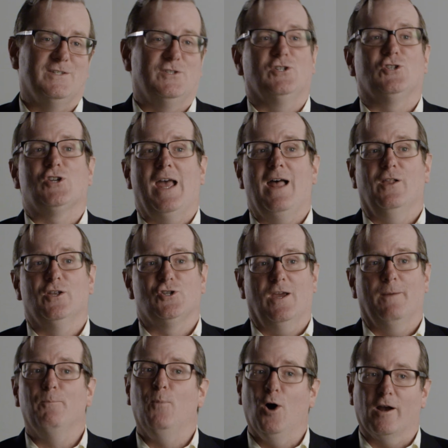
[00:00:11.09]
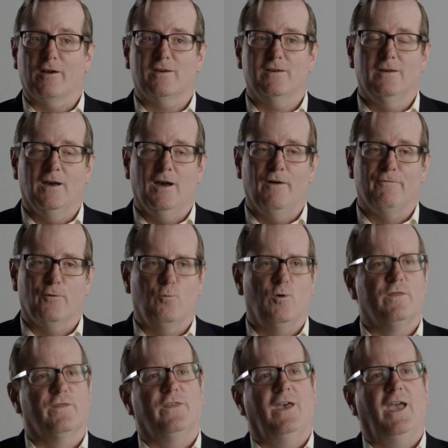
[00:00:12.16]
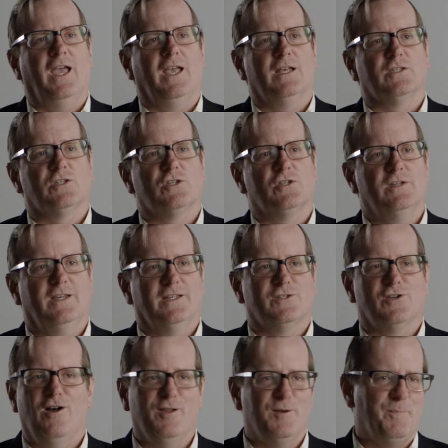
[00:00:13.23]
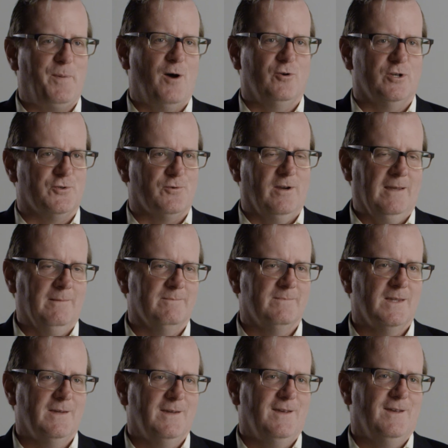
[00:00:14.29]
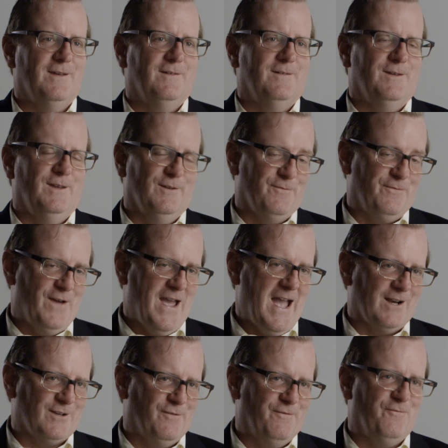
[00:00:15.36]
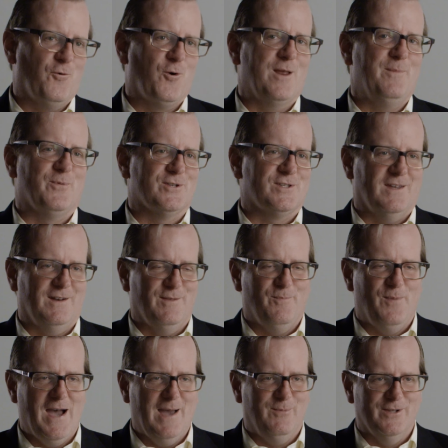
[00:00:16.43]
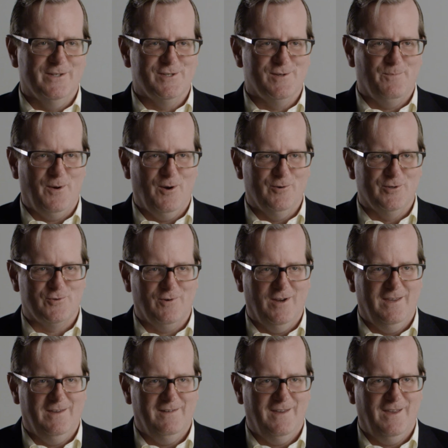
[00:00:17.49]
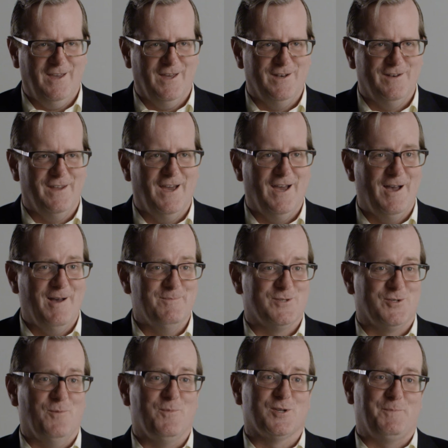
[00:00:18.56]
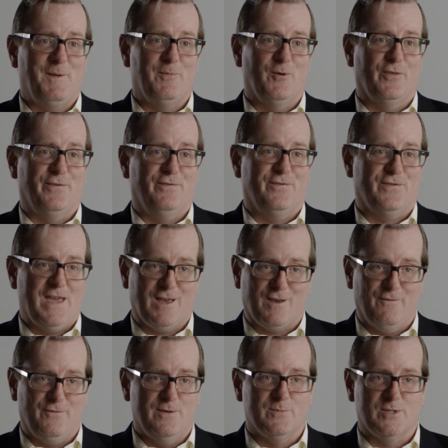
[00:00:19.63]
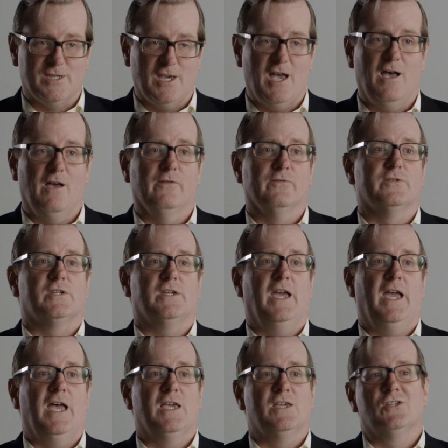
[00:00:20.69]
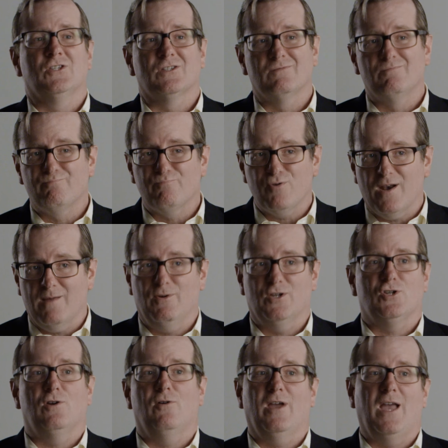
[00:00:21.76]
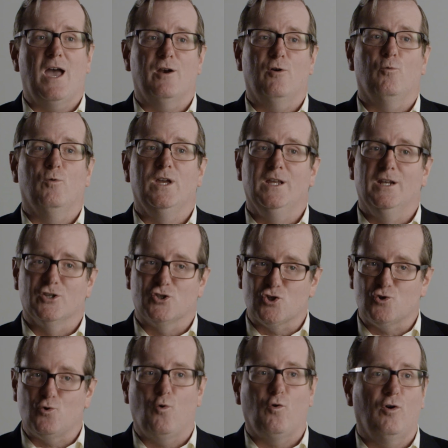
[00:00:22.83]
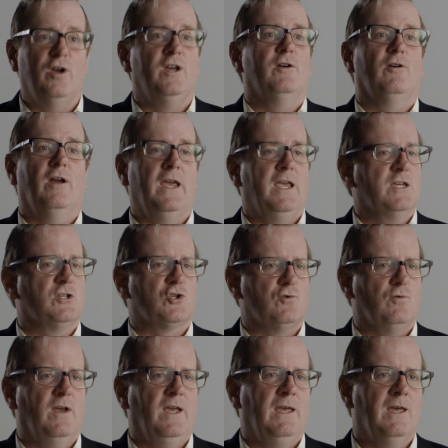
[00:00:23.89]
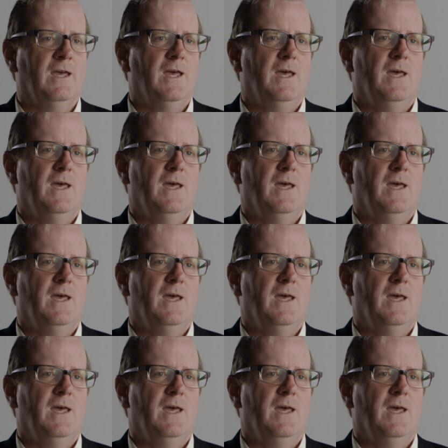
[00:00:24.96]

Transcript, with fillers: it's a challenging book. Uh, for one thing, it's, it's all in poetry. In fact, 40% of the Bible is in poetry. And um, so most people think of themselves as pretty much knowing how to read a story or a history,